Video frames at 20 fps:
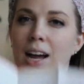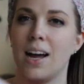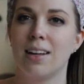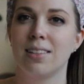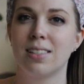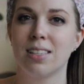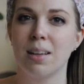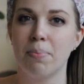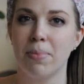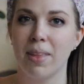
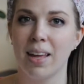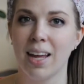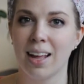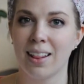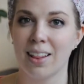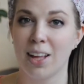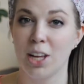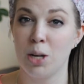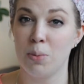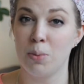And something
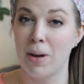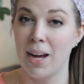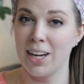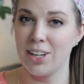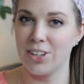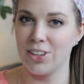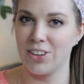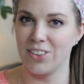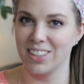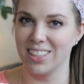that you might
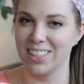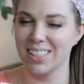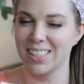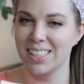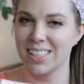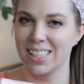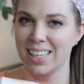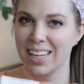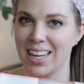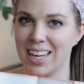notice
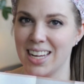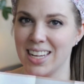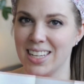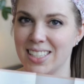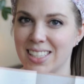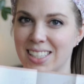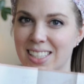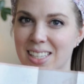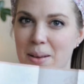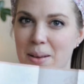is